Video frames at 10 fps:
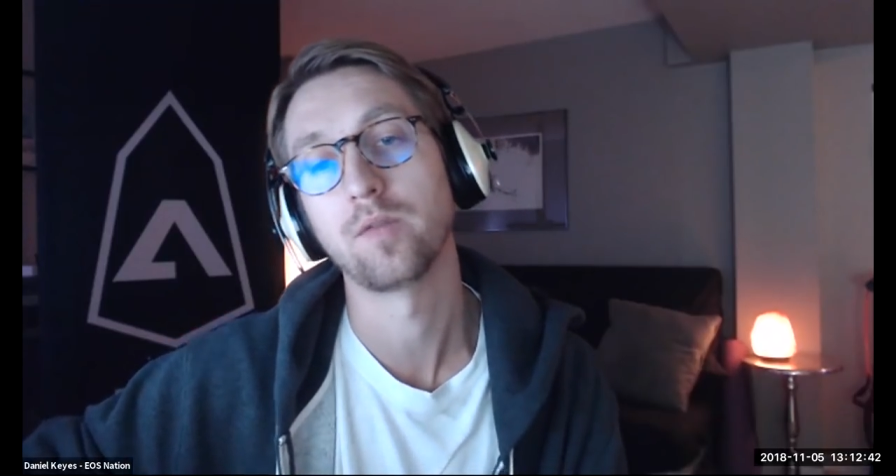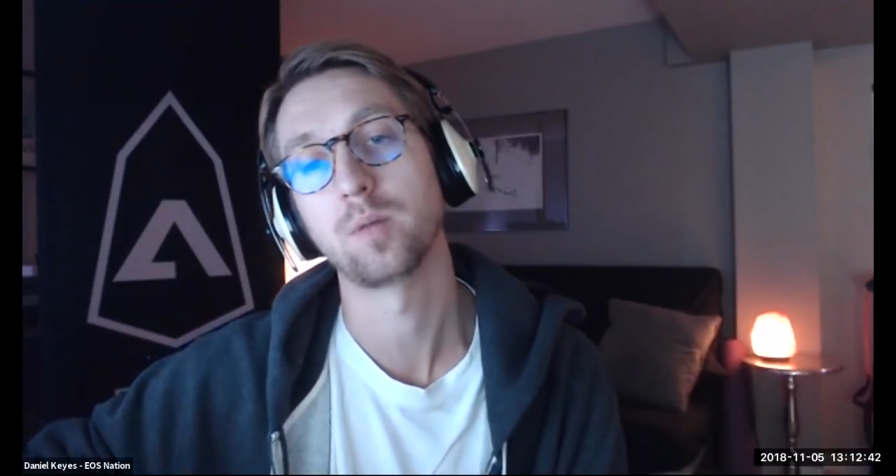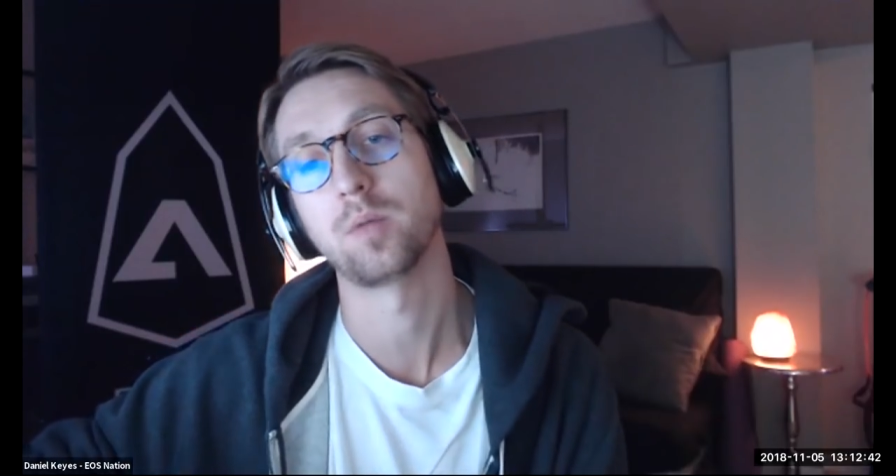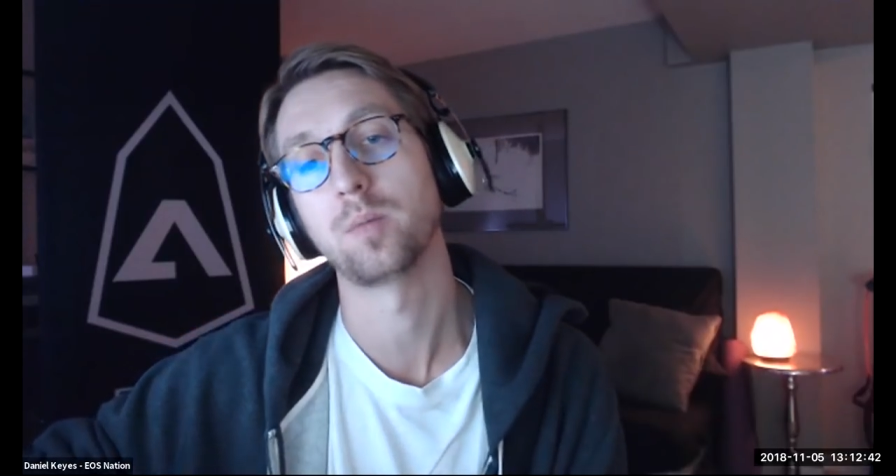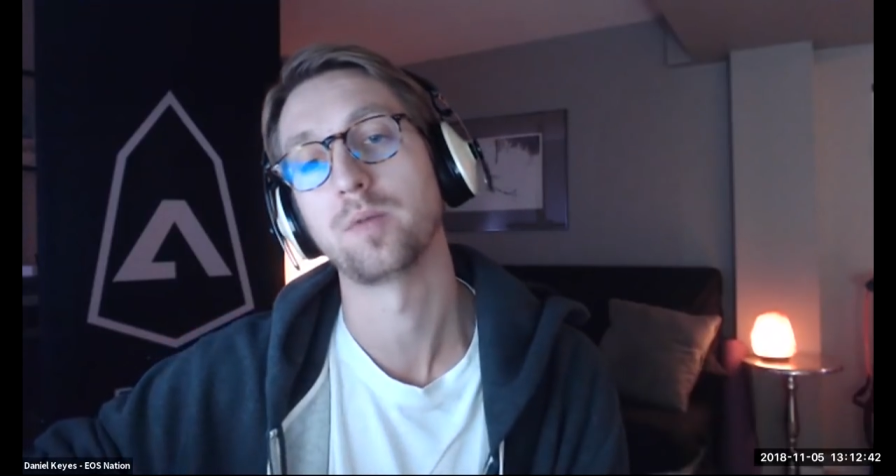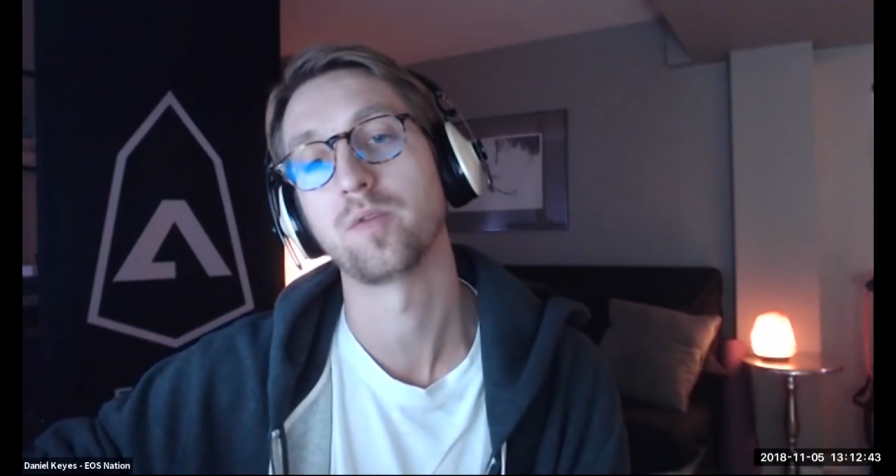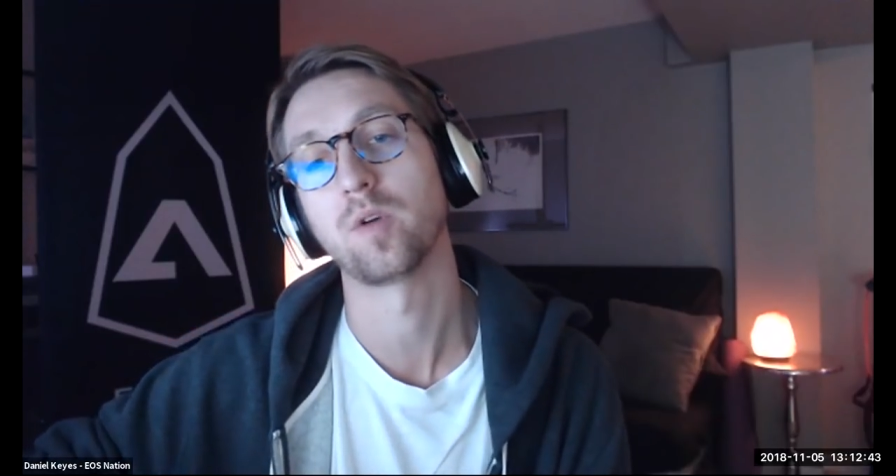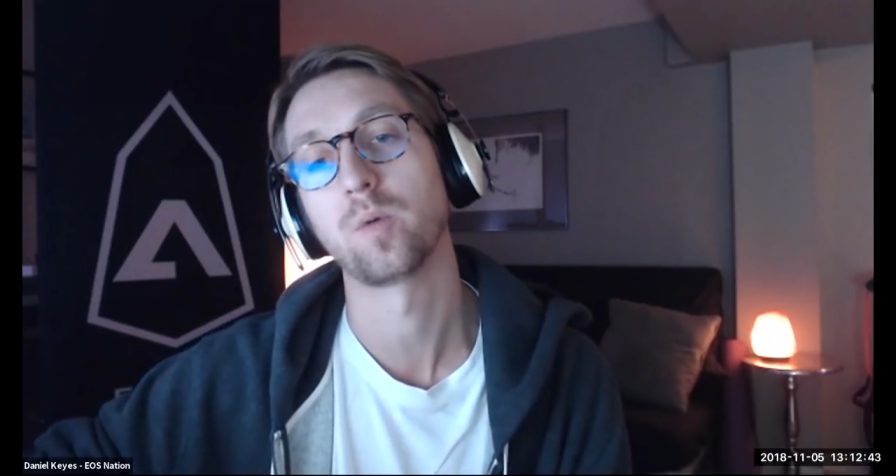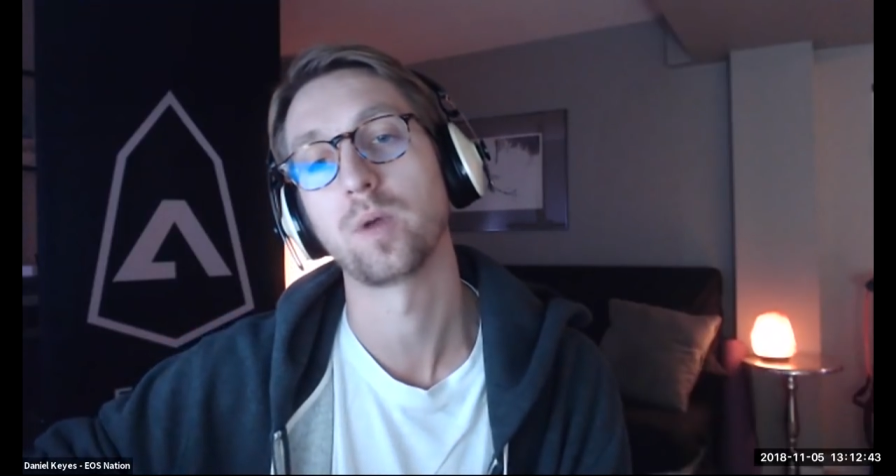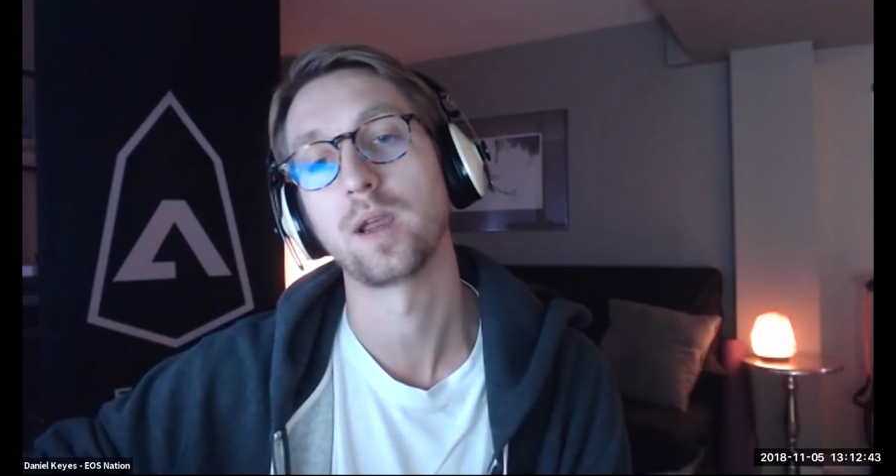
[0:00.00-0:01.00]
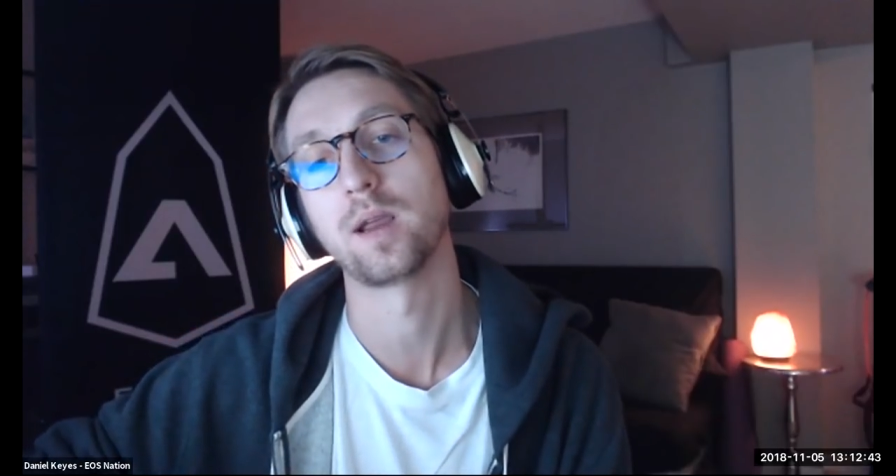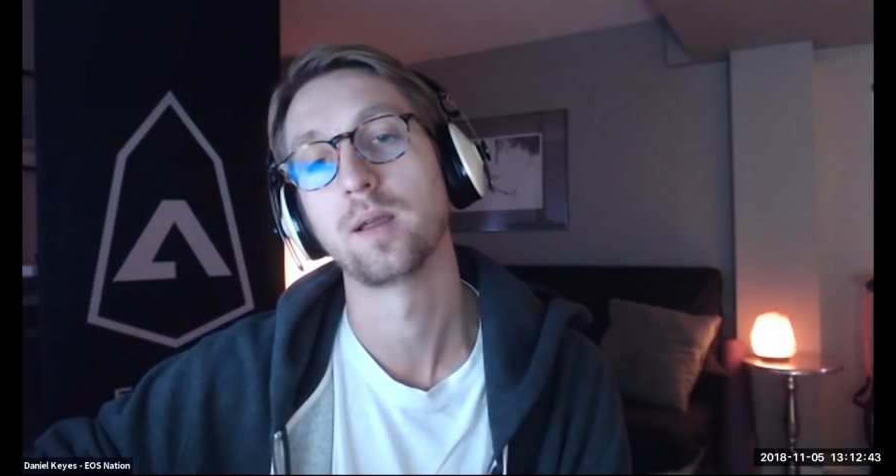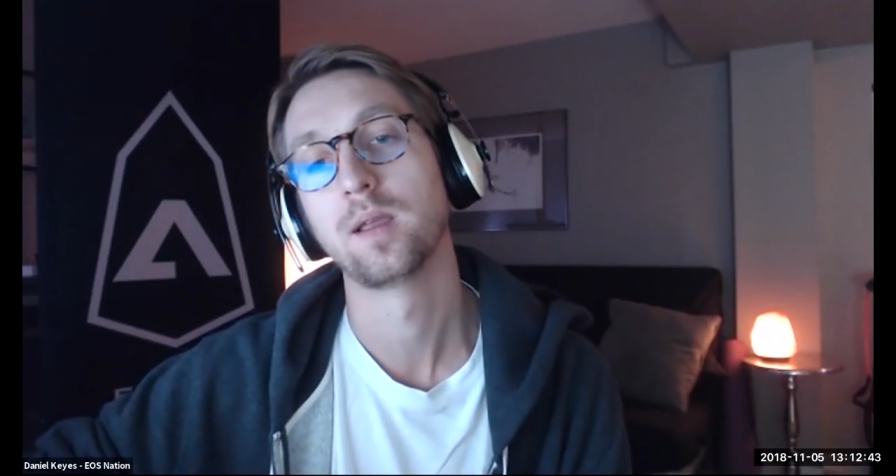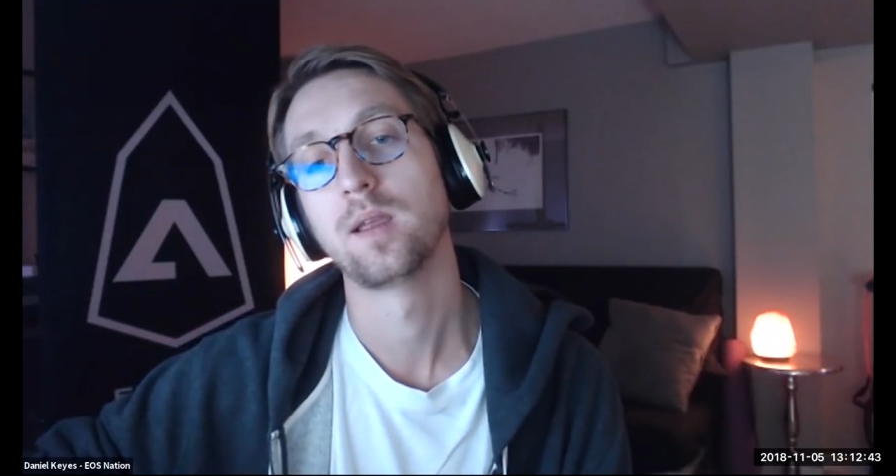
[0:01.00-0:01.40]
available before we